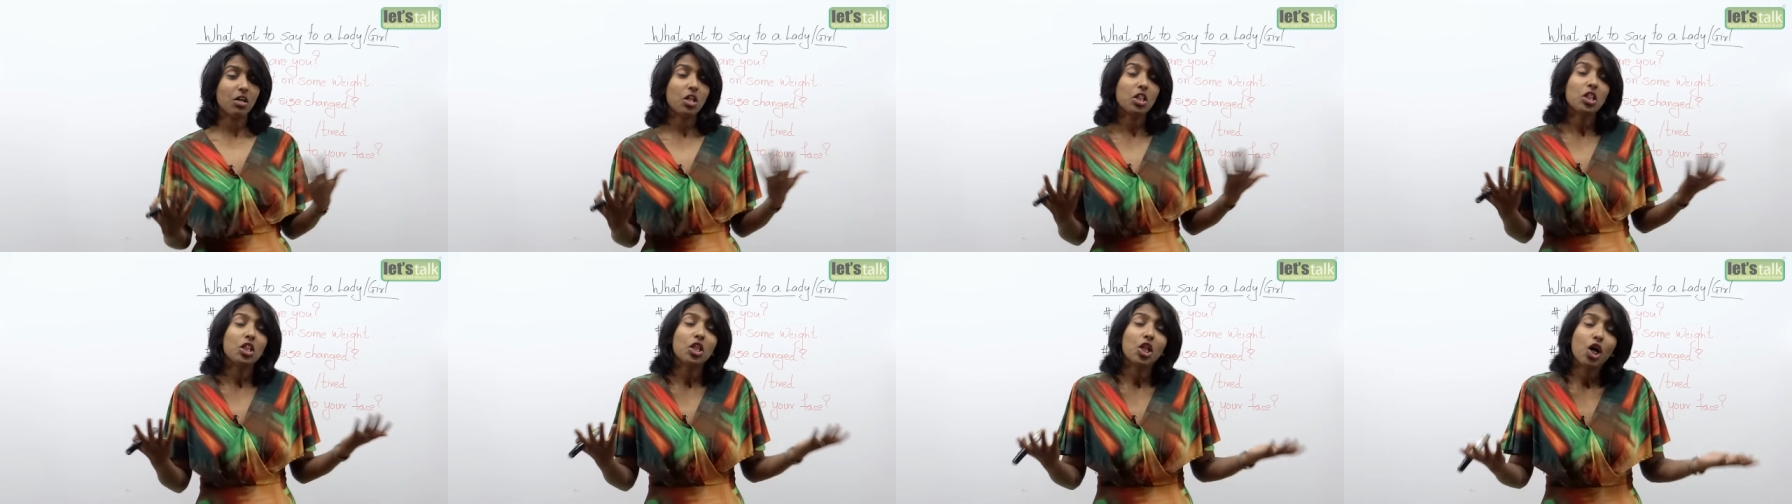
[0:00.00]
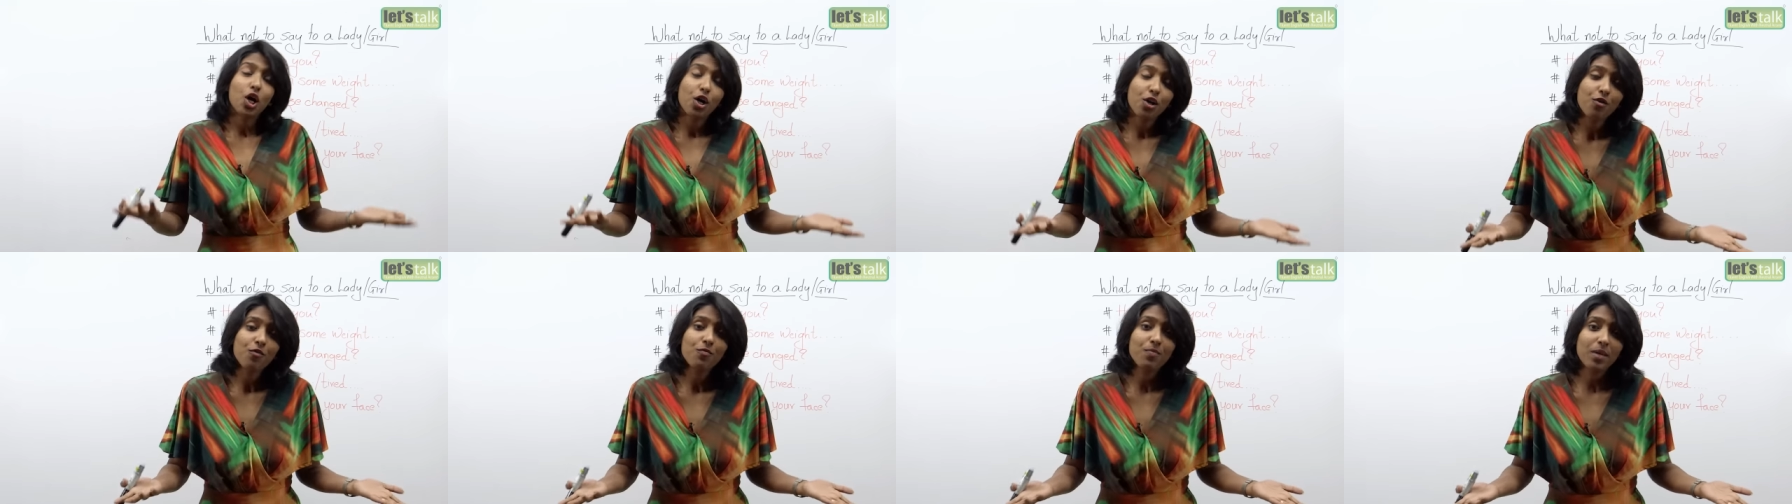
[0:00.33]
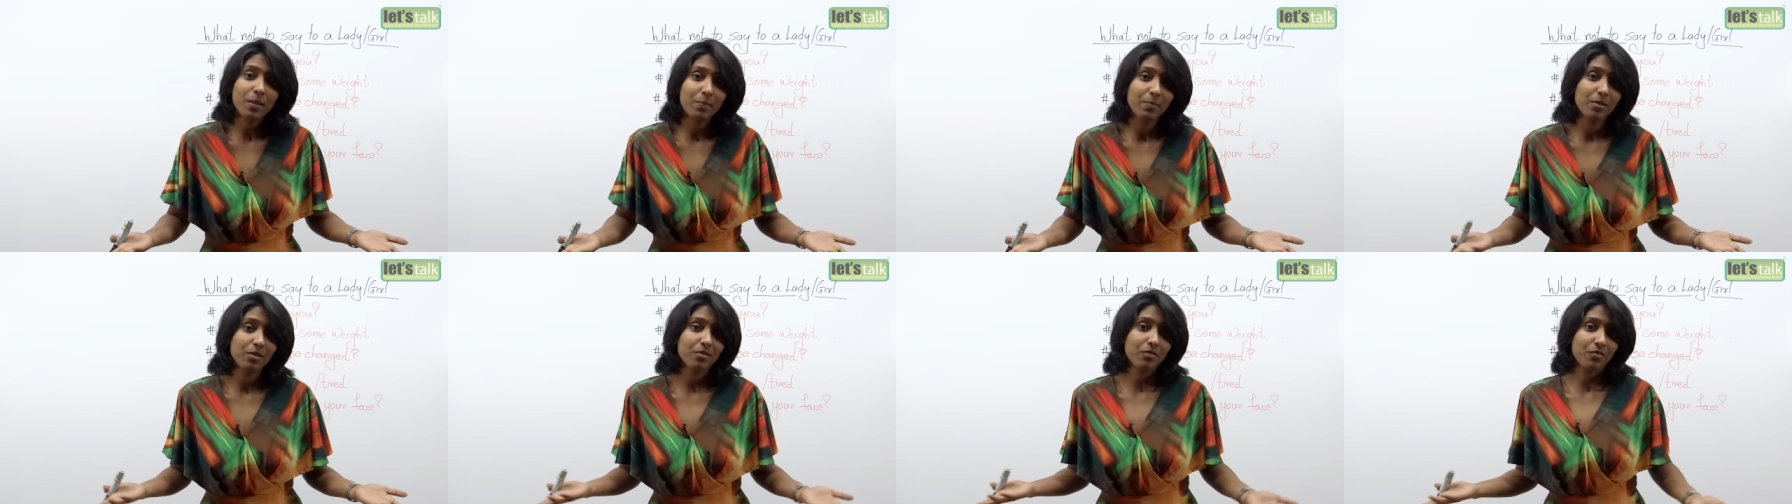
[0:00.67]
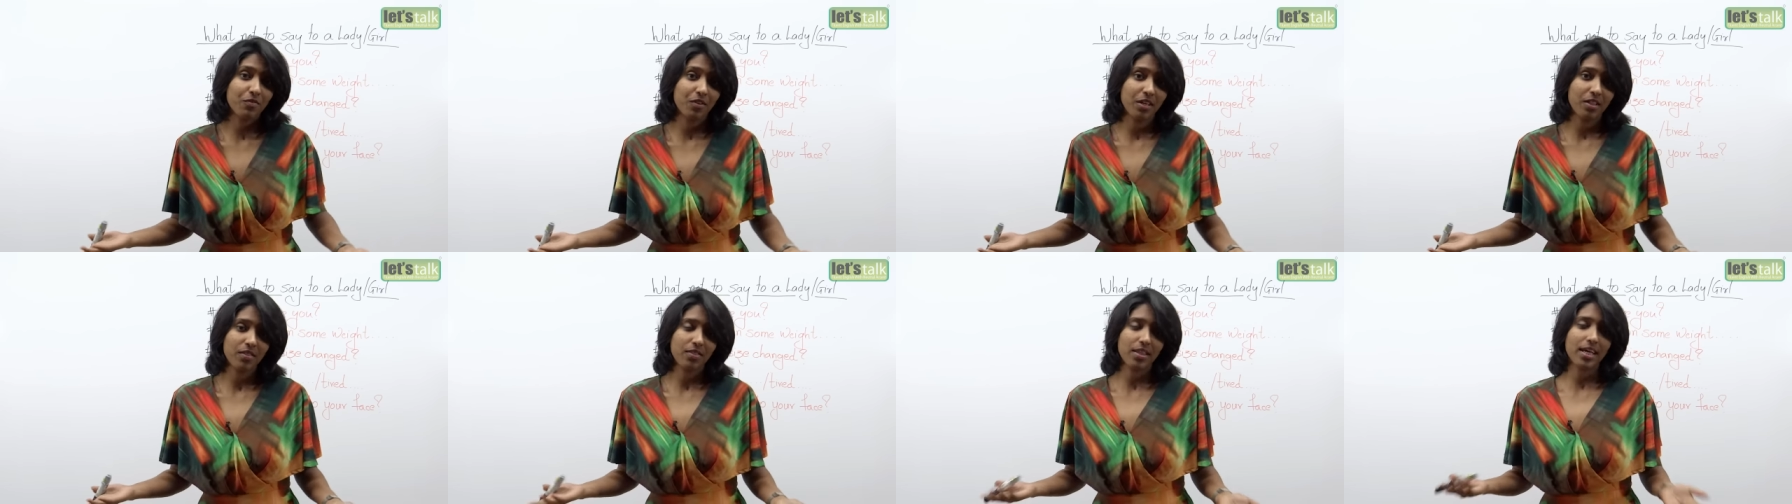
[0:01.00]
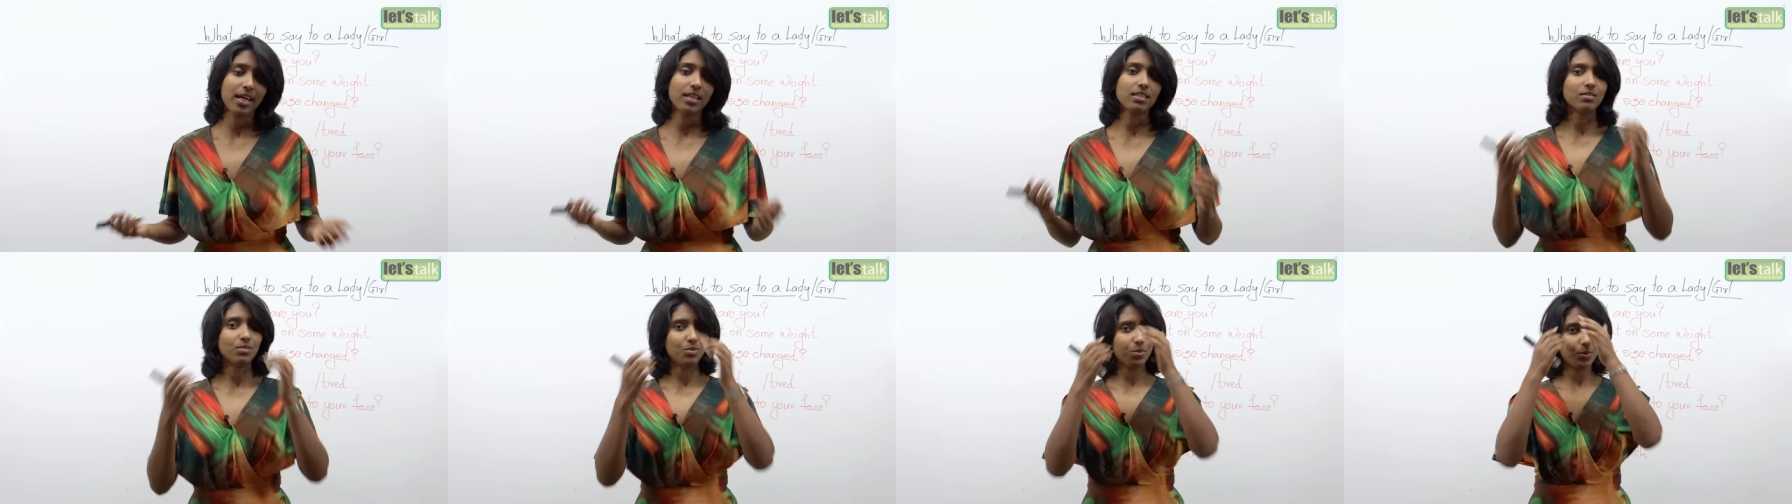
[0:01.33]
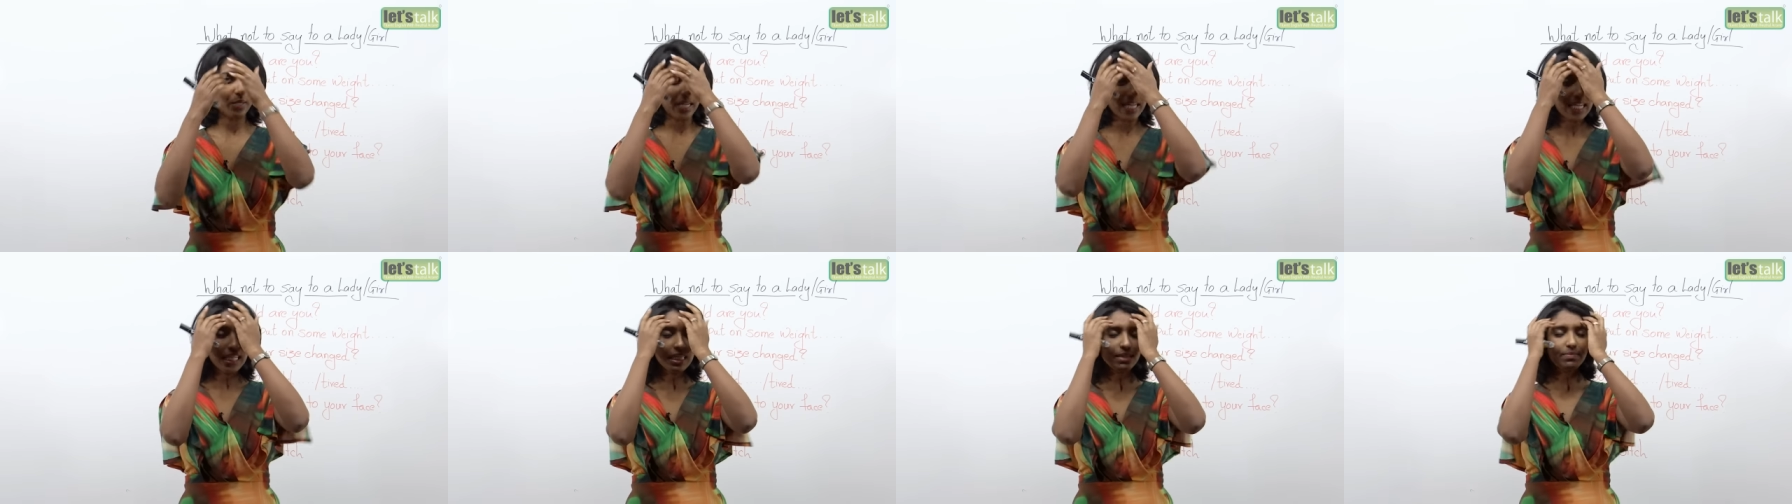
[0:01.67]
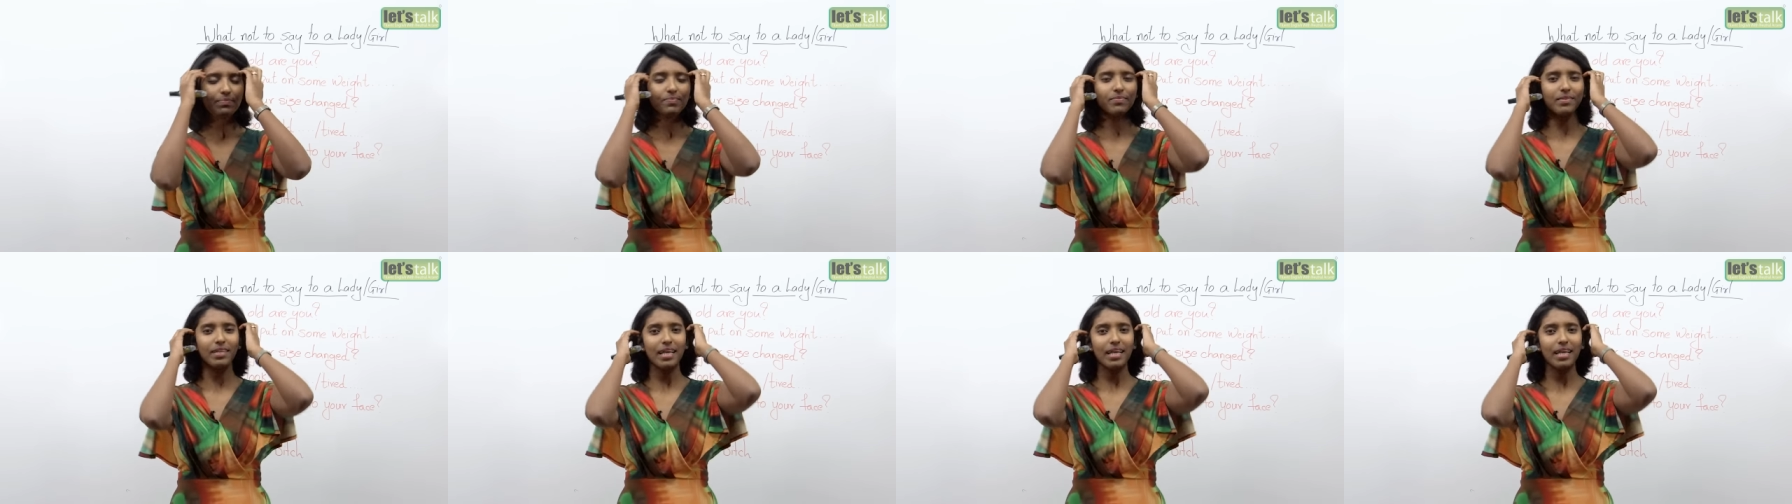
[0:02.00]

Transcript: A lot of people feel that, right?